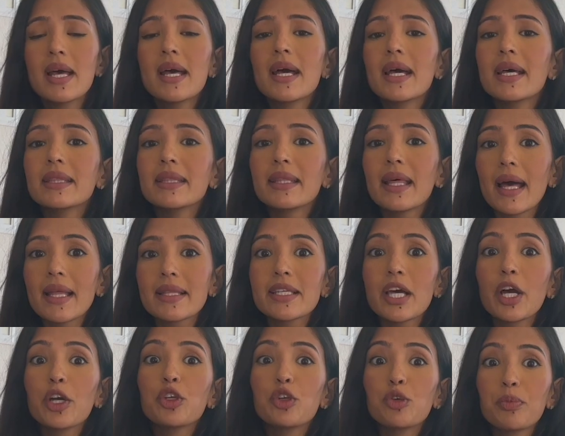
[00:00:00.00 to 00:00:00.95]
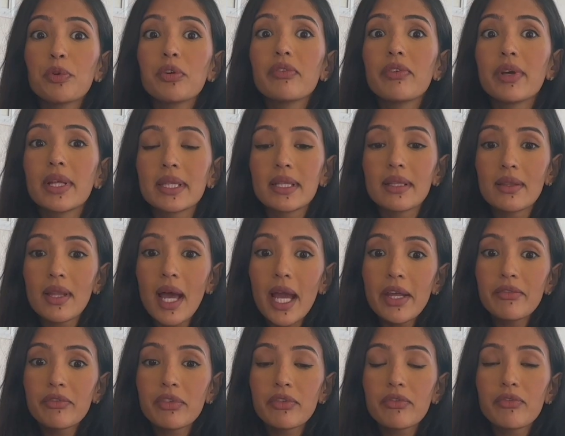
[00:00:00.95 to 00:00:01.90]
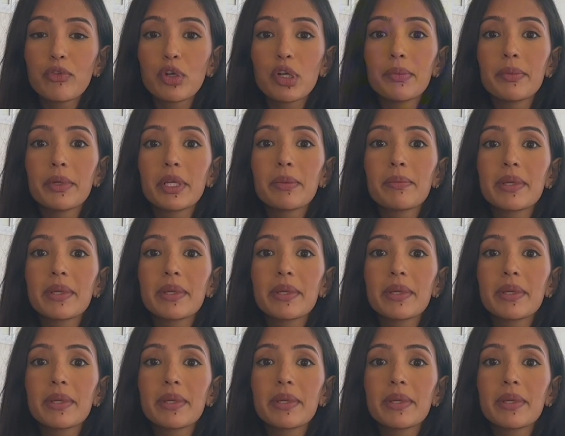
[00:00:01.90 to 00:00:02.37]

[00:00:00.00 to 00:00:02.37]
and that's how you prevent the line from forming,